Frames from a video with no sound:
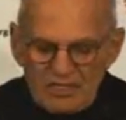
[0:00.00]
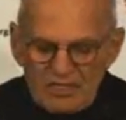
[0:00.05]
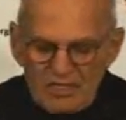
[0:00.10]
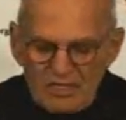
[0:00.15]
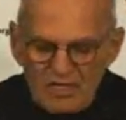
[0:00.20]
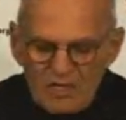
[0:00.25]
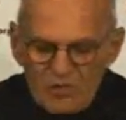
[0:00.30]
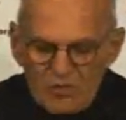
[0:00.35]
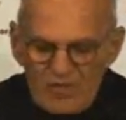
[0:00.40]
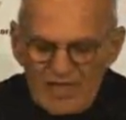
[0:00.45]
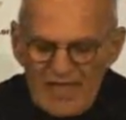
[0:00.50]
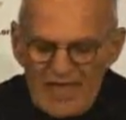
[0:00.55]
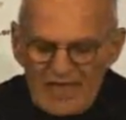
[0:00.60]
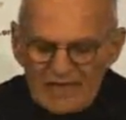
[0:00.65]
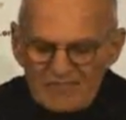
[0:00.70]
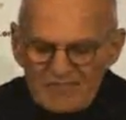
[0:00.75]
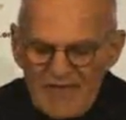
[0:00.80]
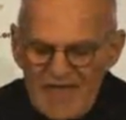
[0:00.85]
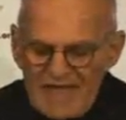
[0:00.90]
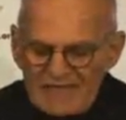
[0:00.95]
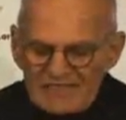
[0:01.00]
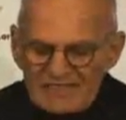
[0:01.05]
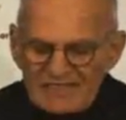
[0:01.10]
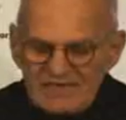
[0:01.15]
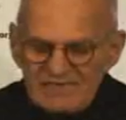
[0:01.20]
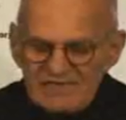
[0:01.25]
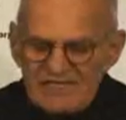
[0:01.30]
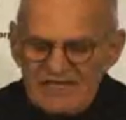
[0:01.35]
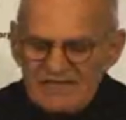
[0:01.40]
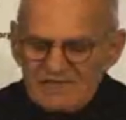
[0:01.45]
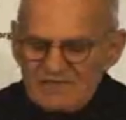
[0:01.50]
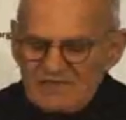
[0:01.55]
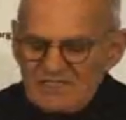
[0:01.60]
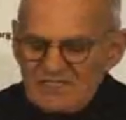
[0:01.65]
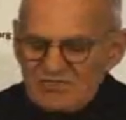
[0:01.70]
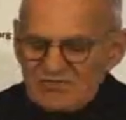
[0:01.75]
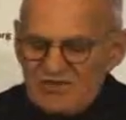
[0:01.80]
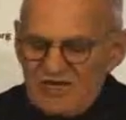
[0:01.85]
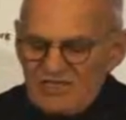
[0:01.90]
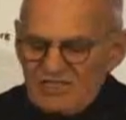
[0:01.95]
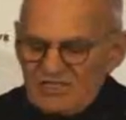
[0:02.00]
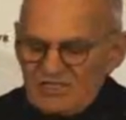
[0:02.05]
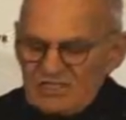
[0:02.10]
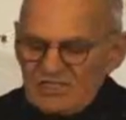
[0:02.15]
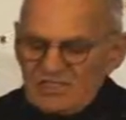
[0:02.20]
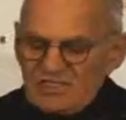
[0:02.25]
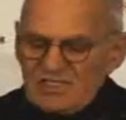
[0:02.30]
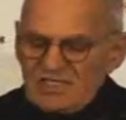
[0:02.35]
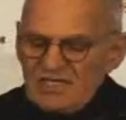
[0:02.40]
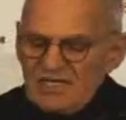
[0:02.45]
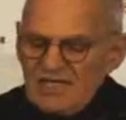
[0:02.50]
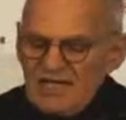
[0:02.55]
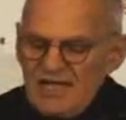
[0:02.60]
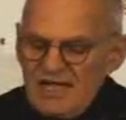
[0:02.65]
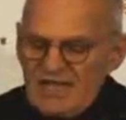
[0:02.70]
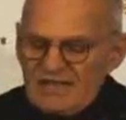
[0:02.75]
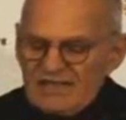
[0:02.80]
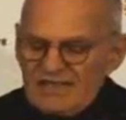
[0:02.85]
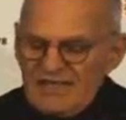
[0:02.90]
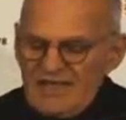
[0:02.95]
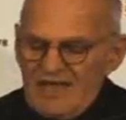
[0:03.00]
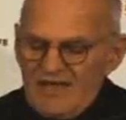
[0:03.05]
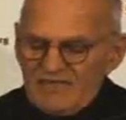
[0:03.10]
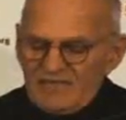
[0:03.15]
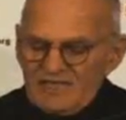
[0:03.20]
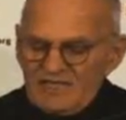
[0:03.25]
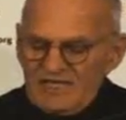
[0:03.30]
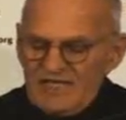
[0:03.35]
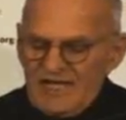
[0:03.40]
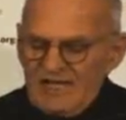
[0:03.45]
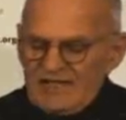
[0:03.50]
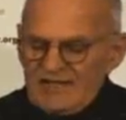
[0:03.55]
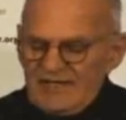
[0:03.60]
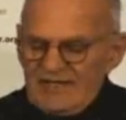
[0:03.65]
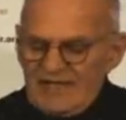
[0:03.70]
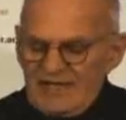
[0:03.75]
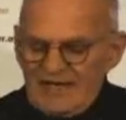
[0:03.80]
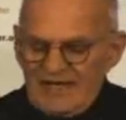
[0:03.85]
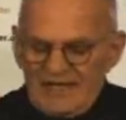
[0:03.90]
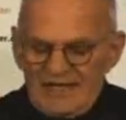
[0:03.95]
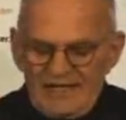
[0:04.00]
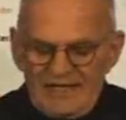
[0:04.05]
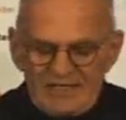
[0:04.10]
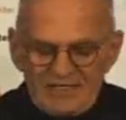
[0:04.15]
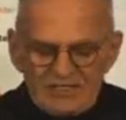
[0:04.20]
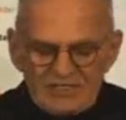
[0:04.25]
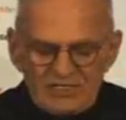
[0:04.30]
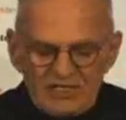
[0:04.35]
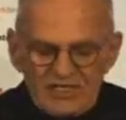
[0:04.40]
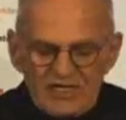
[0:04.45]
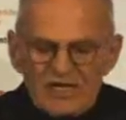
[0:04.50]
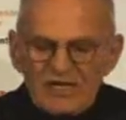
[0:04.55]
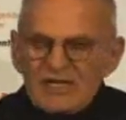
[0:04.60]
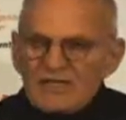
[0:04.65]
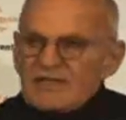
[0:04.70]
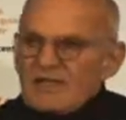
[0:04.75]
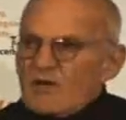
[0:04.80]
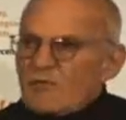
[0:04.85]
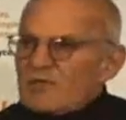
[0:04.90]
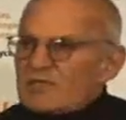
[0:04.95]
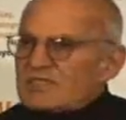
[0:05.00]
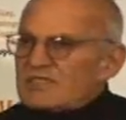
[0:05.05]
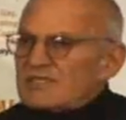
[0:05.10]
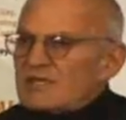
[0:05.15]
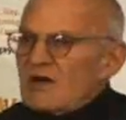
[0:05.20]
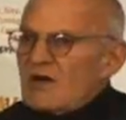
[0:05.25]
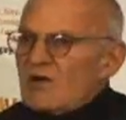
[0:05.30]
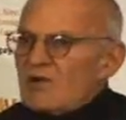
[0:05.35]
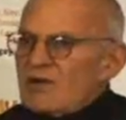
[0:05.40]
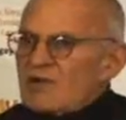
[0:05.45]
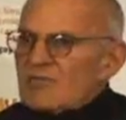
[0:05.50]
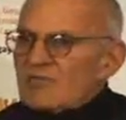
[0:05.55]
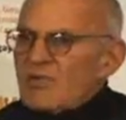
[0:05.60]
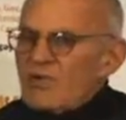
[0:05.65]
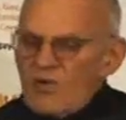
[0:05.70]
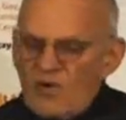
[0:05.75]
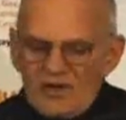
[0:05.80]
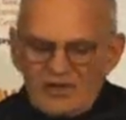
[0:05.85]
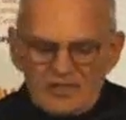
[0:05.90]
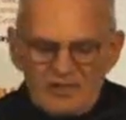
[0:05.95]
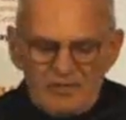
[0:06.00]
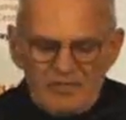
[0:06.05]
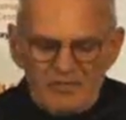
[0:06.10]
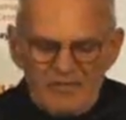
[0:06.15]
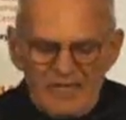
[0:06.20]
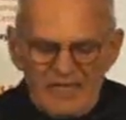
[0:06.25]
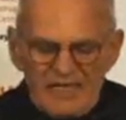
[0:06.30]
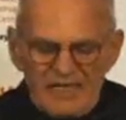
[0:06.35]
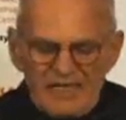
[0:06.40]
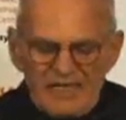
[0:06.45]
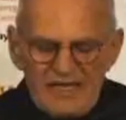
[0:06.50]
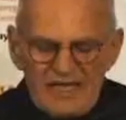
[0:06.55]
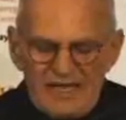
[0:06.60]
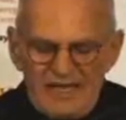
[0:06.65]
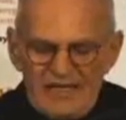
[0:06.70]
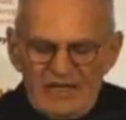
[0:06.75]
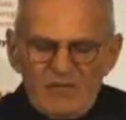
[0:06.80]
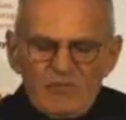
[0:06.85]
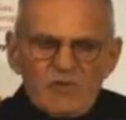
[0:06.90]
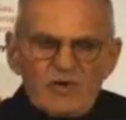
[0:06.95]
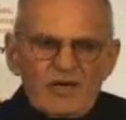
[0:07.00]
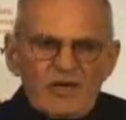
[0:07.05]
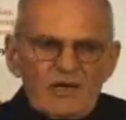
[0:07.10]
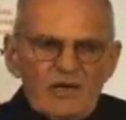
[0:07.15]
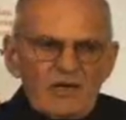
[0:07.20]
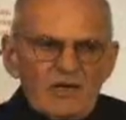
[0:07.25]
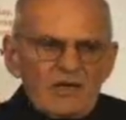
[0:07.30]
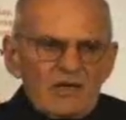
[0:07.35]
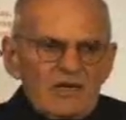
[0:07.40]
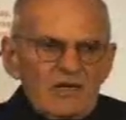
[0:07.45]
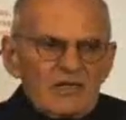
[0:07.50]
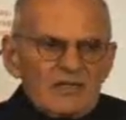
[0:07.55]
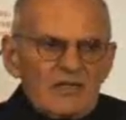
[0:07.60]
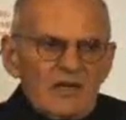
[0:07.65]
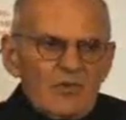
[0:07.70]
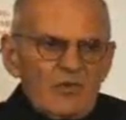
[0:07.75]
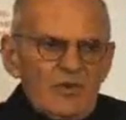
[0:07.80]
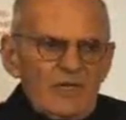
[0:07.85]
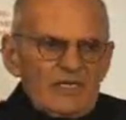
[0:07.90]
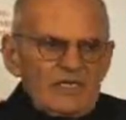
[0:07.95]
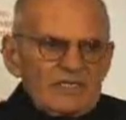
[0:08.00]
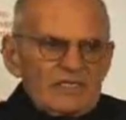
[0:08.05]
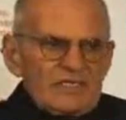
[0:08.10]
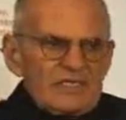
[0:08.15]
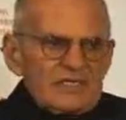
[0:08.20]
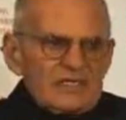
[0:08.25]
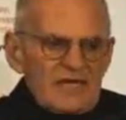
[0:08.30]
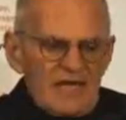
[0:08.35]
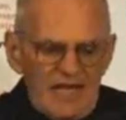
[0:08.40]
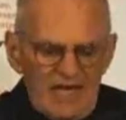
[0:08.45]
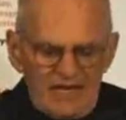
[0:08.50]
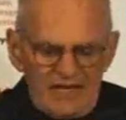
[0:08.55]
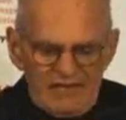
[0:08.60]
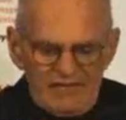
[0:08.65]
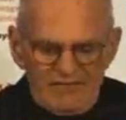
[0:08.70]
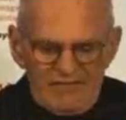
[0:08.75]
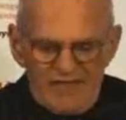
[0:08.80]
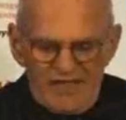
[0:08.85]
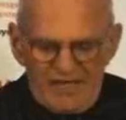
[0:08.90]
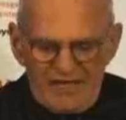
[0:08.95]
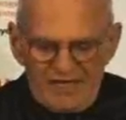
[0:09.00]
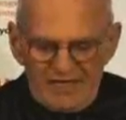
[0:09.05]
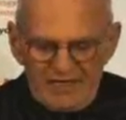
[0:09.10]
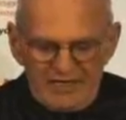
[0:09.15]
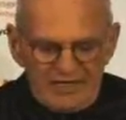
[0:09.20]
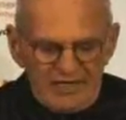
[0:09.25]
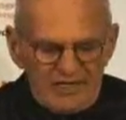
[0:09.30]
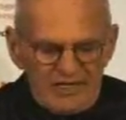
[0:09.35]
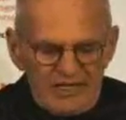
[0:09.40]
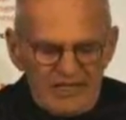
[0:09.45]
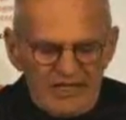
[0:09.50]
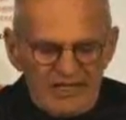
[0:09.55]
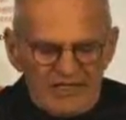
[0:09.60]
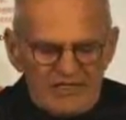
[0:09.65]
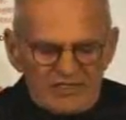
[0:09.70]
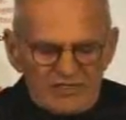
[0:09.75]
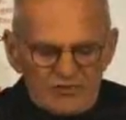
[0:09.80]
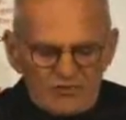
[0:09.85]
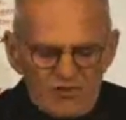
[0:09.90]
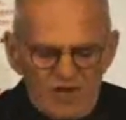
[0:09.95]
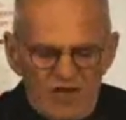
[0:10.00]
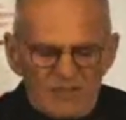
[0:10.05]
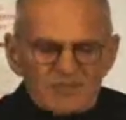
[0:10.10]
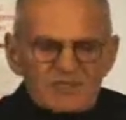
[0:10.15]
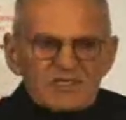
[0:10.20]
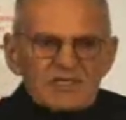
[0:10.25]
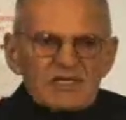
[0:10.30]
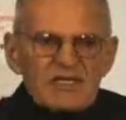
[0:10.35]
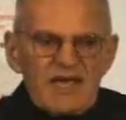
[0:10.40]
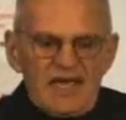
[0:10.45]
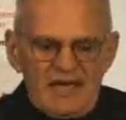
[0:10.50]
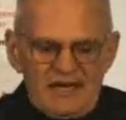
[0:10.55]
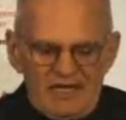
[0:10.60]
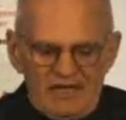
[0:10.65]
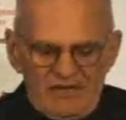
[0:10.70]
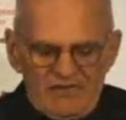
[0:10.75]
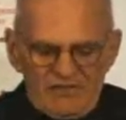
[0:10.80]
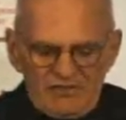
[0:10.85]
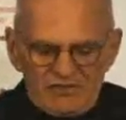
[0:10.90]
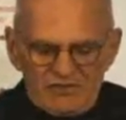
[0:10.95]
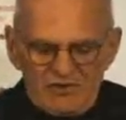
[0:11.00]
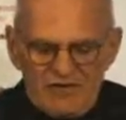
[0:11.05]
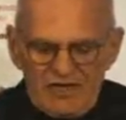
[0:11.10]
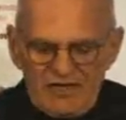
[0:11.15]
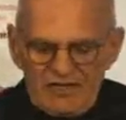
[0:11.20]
We had massive demonstrations at the FDA and the NIH. There was no important meeting anywhere that we did not invade, interrupt, and infiltrate.